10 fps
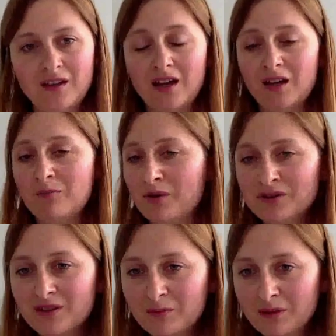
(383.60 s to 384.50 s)
I
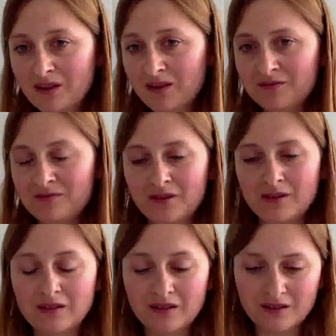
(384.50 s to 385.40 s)
personally believe,
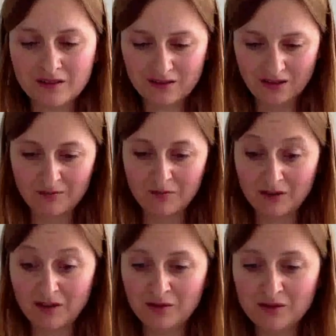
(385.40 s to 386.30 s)
and I'm not
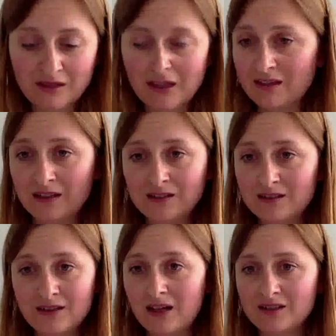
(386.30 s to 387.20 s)
alone in that, that
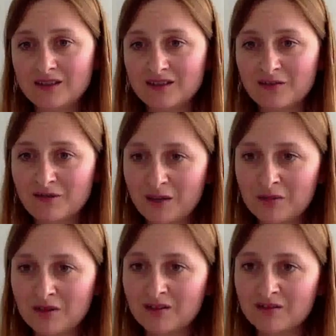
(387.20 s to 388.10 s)
science is the
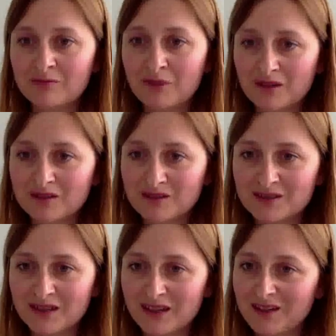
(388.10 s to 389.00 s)
fabric of modern
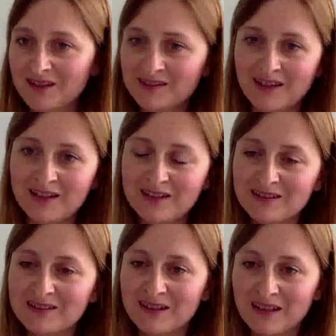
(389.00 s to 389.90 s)
society.
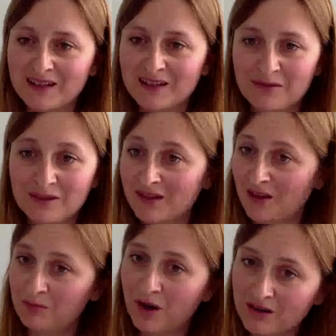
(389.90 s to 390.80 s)
Scientists and academics
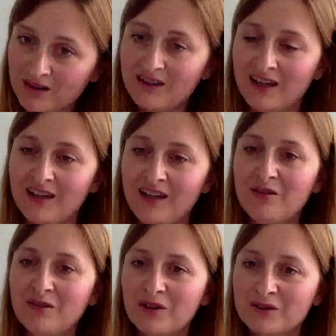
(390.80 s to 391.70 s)
are modern day
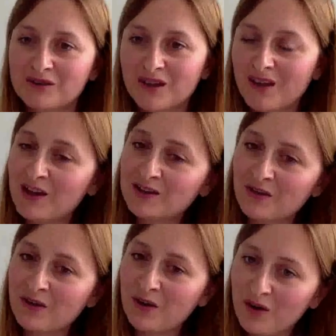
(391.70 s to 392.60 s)
heroes.
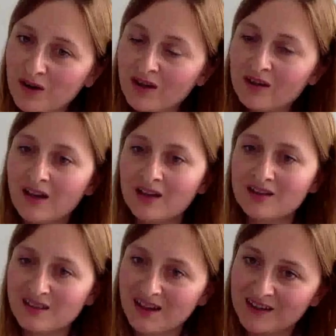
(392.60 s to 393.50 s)
So the earlier you
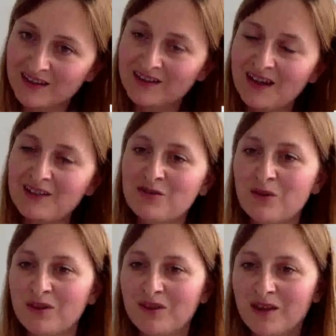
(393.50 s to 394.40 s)
actually get in touch
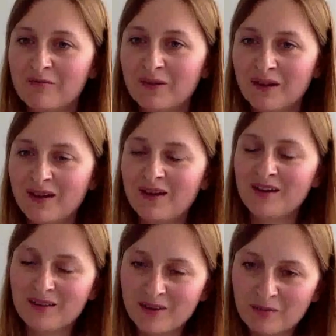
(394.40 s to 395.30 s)
with them,
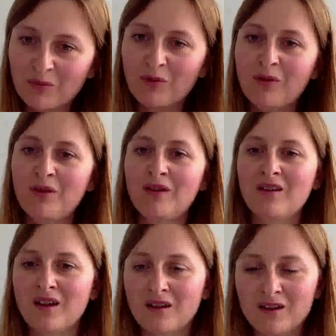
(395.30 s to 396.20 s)
the more
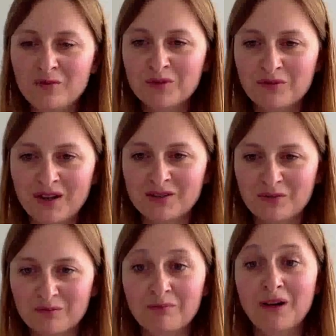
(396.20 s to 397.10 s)
our human race
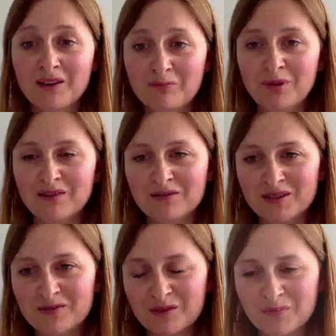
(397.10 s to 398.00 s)
might
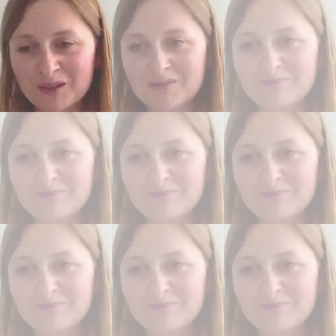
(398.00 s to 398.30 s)
benefit from it.